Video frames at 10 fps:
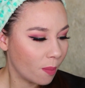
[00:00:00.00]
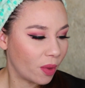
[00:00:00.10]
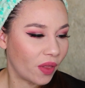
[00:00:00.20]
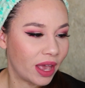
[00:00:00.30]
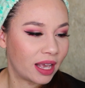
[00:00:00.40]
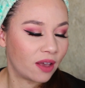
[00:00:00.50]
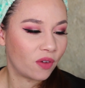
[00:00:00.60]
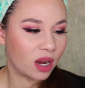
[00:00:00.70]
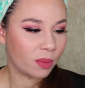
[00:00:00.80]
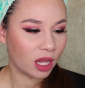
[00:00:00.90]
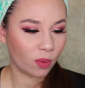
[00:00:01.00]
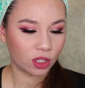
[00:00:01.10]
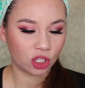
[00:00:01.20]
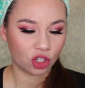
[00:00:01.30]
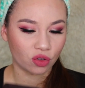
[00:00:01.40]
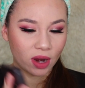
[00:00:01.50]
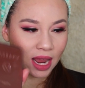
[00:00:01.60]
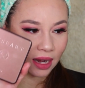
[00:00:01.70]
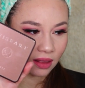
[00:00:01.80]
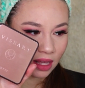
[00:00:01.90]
but like if anybody wants to trade